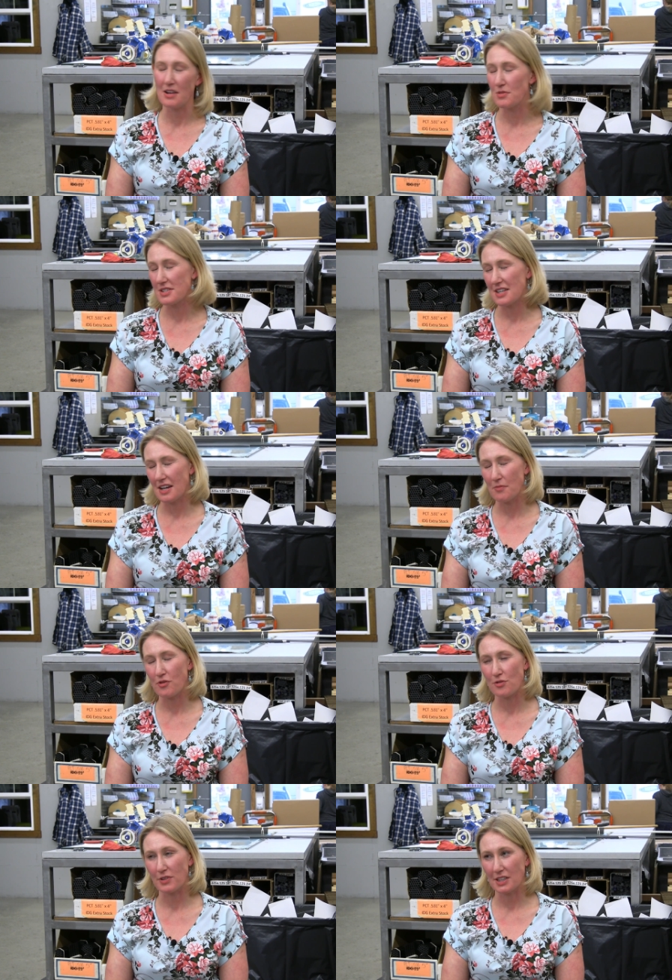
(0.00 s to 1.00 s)
I was set up
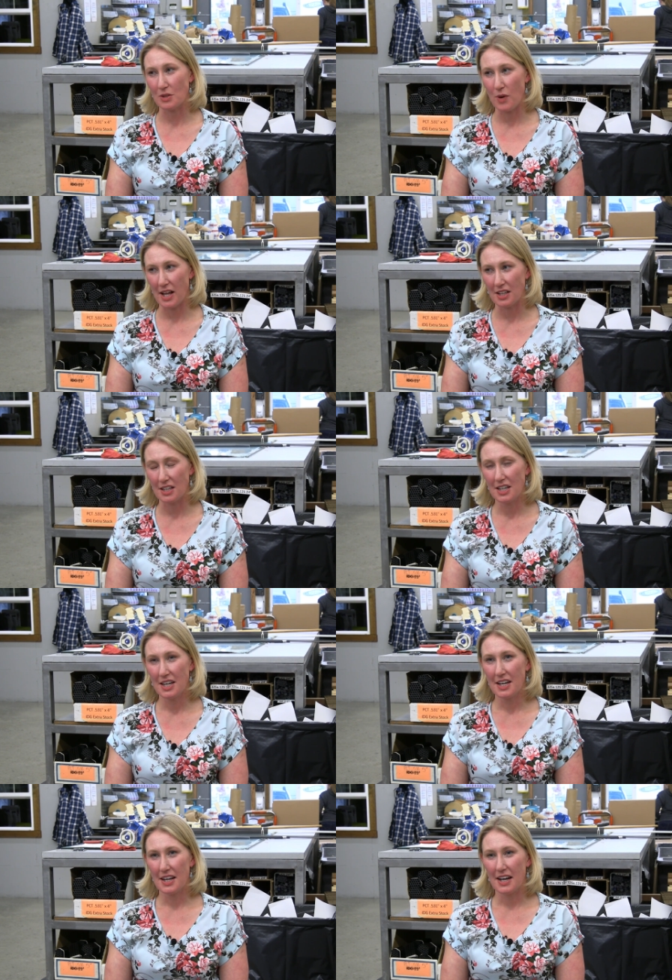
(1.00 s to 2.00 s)
for really well,
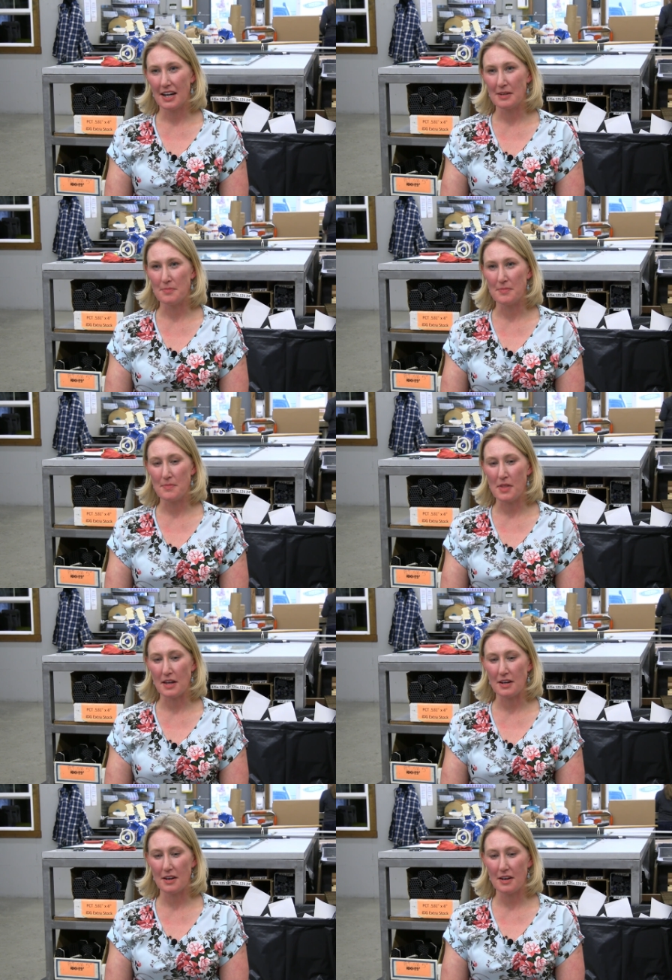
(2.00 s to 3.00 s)
that
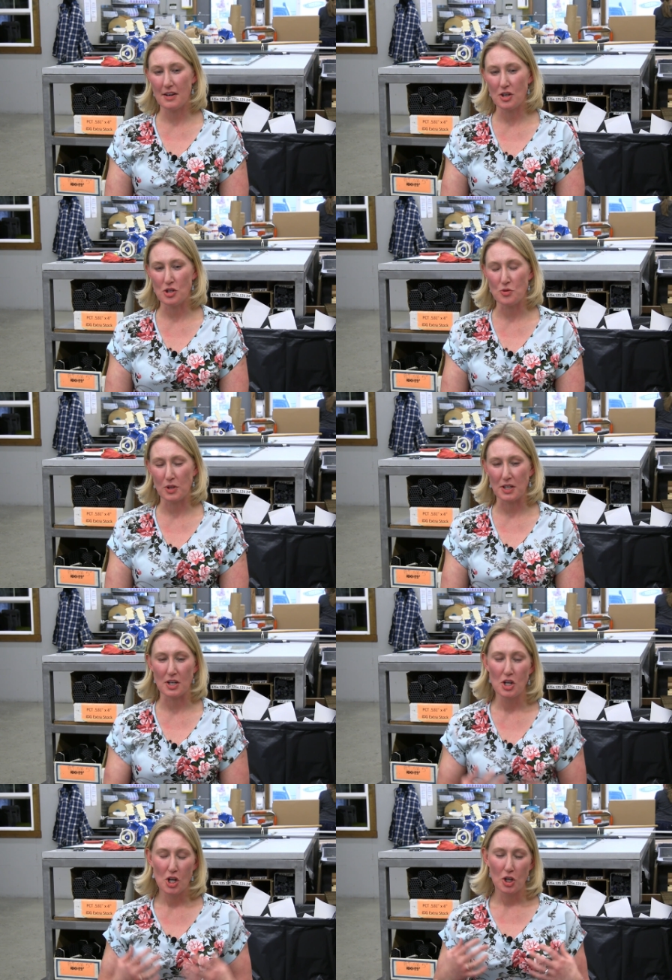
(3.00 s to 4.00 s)
you can
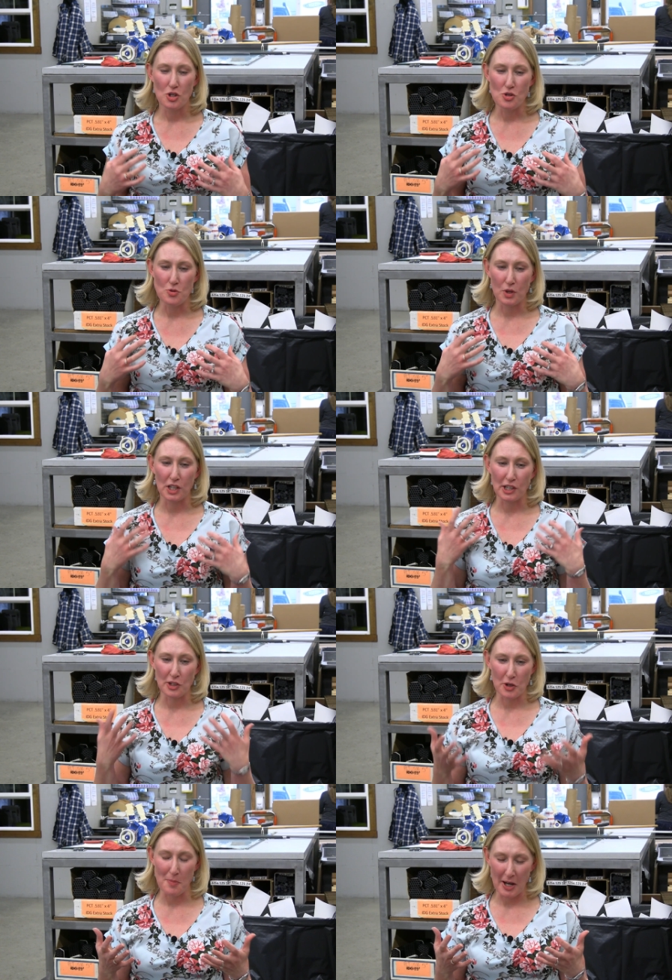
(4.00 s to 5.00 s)

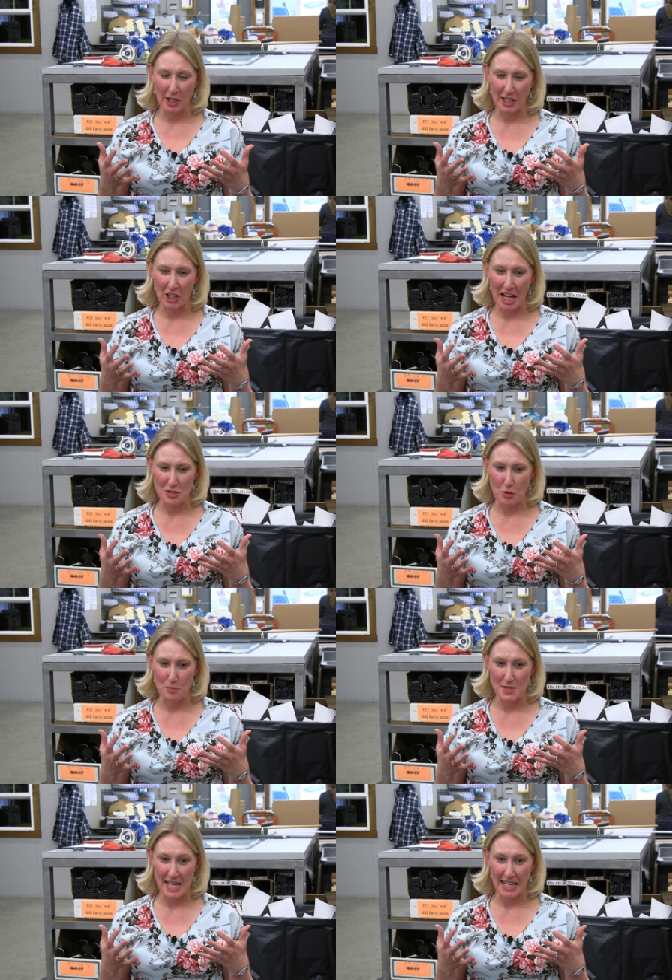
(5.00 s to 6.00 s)
learn about in a classroom
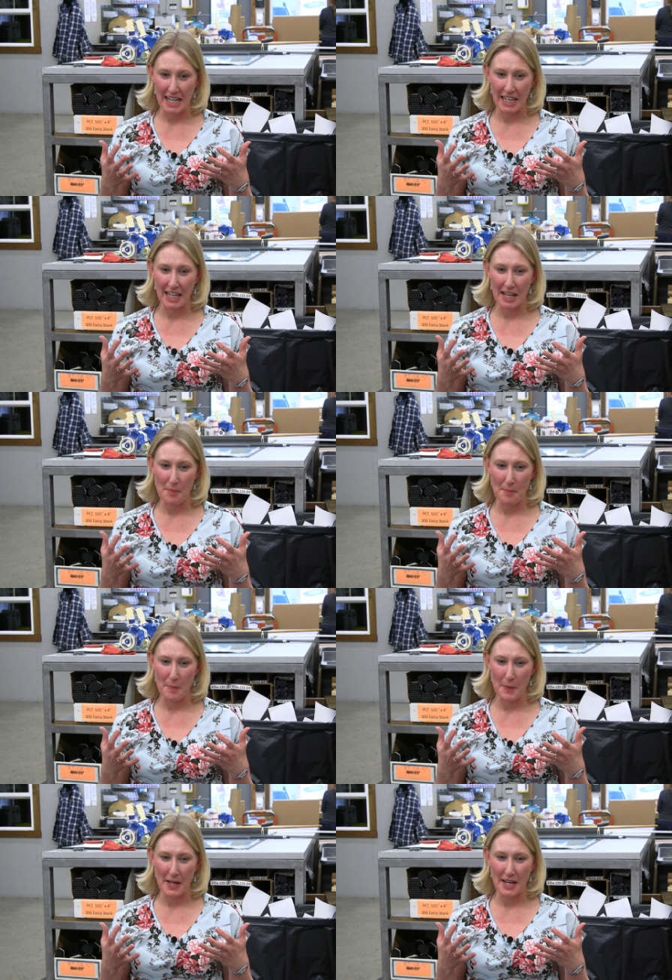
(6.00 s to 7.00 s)
setting,
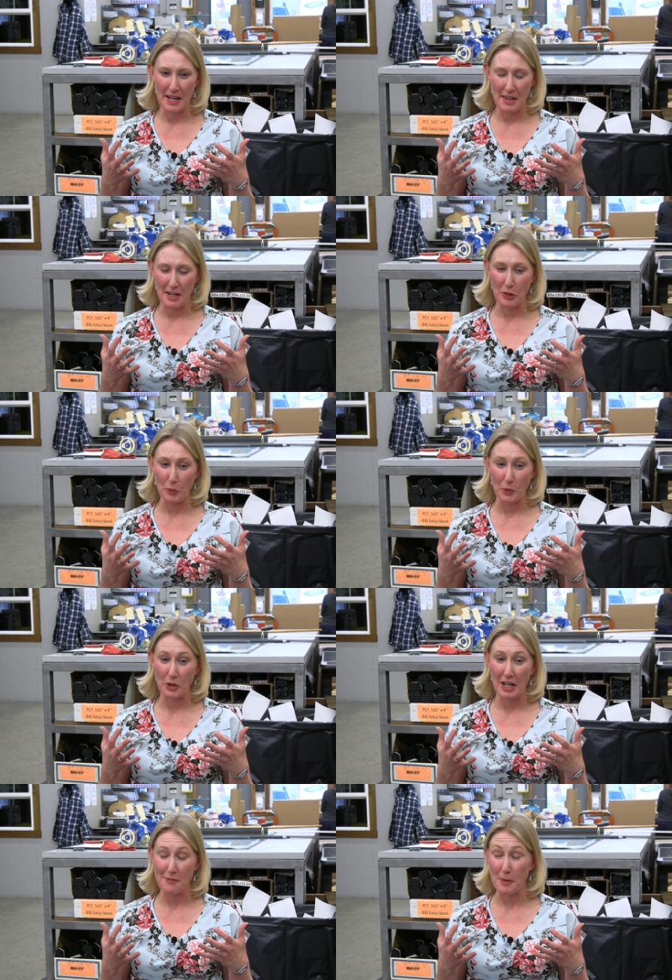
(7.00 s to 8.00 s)
but that in the real
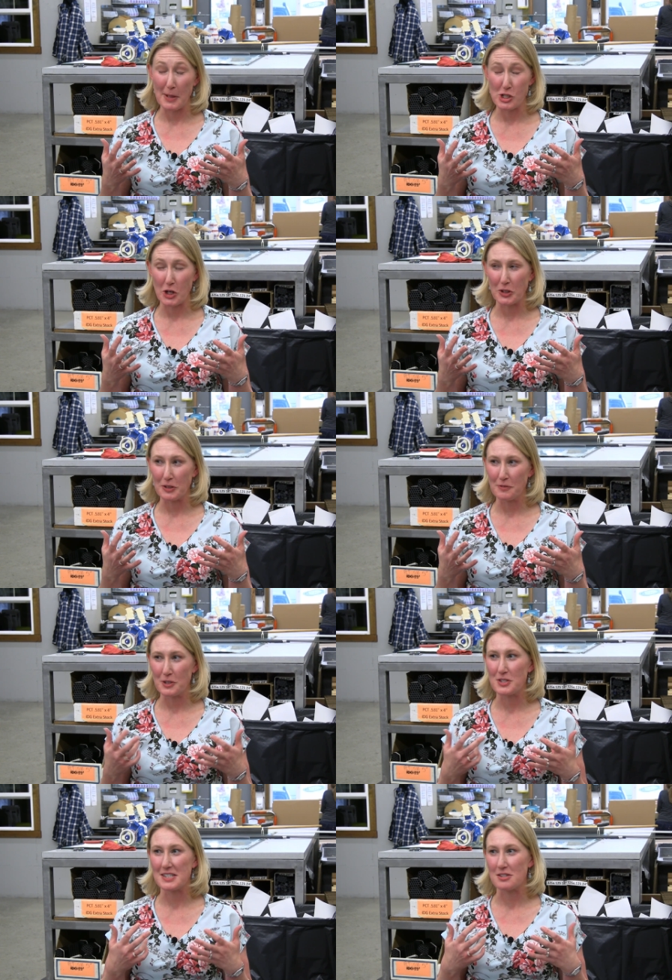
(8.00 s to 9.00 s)
life are much harder. For
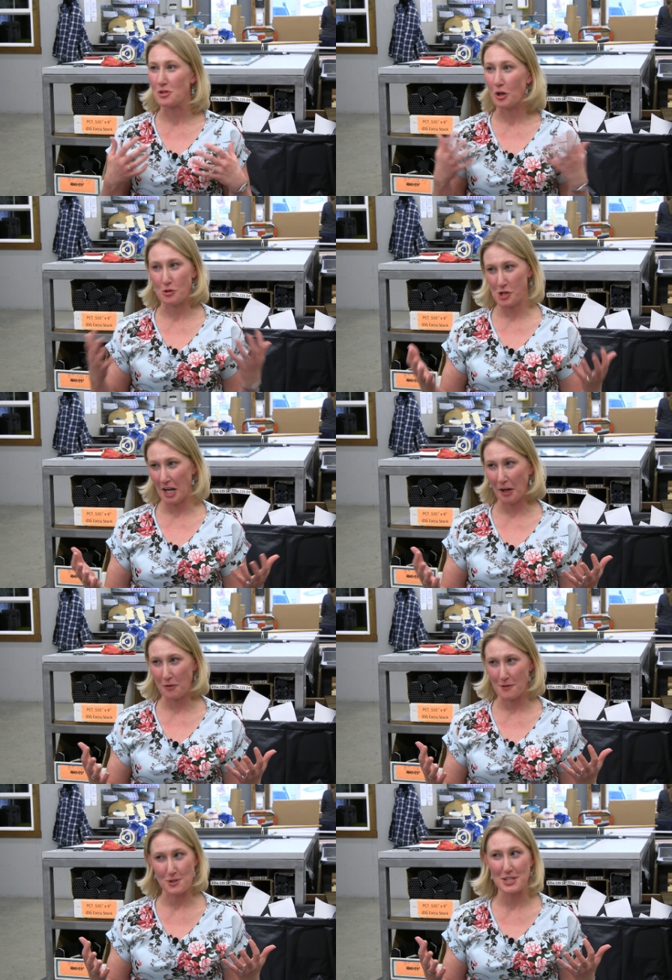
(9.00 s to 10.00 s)
instance, negotiating your
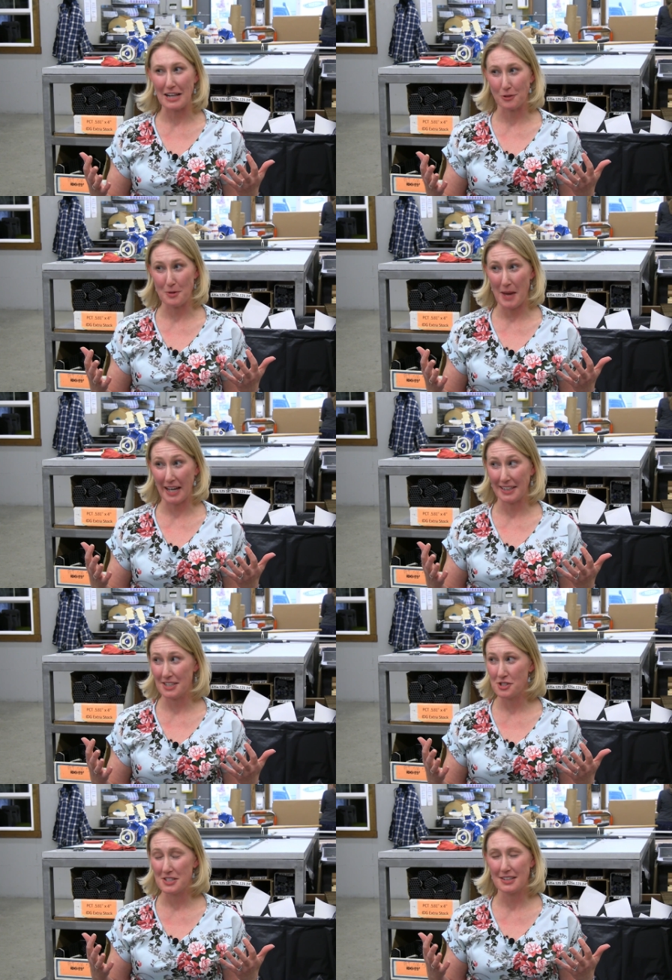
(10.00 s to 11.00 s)
first salary
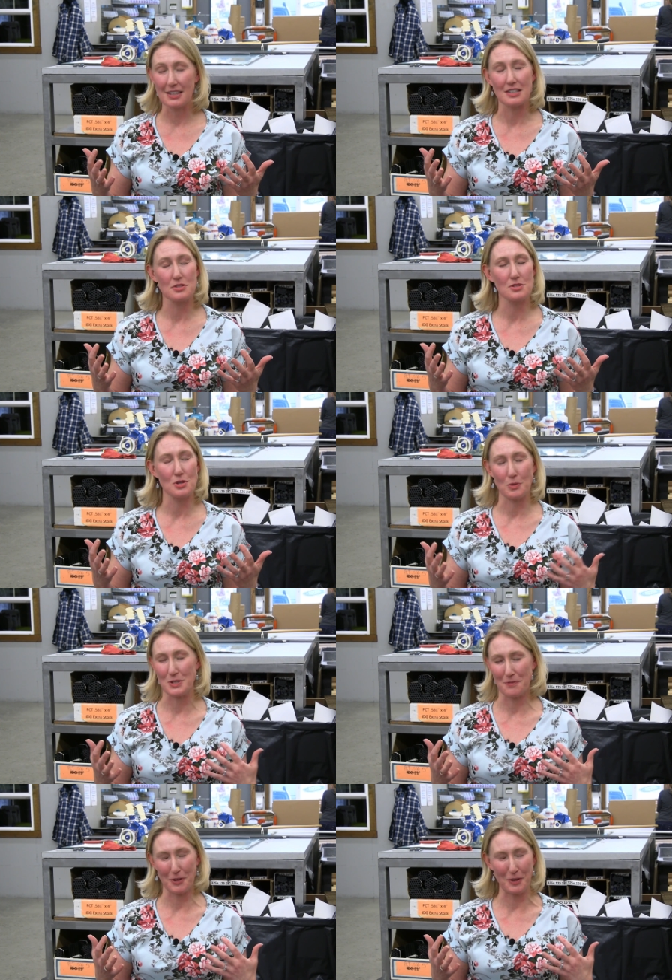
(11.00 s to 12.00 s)
package. That is so
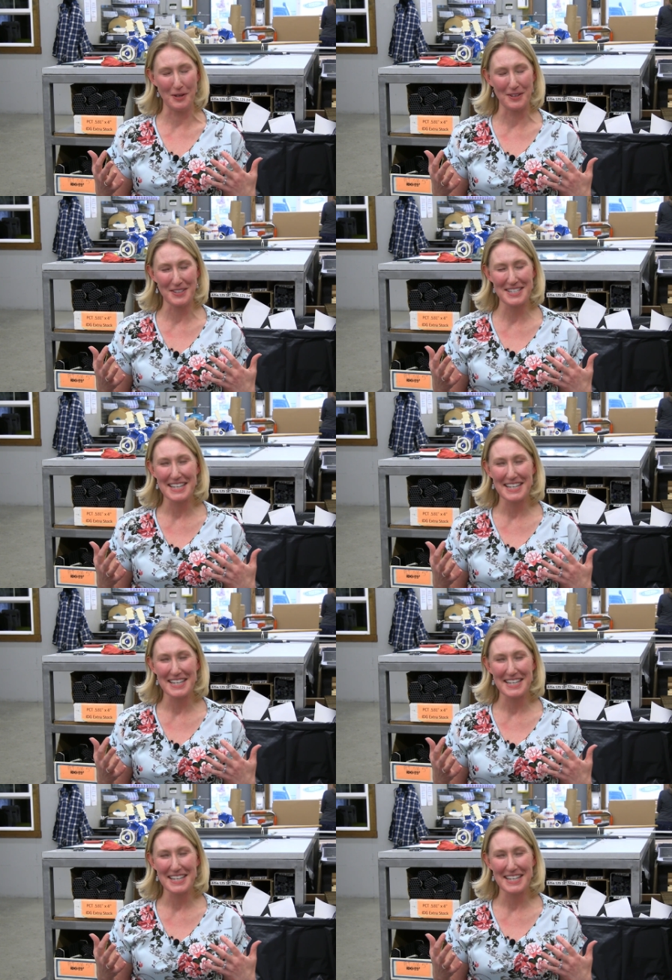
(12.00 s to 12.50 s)
difficult.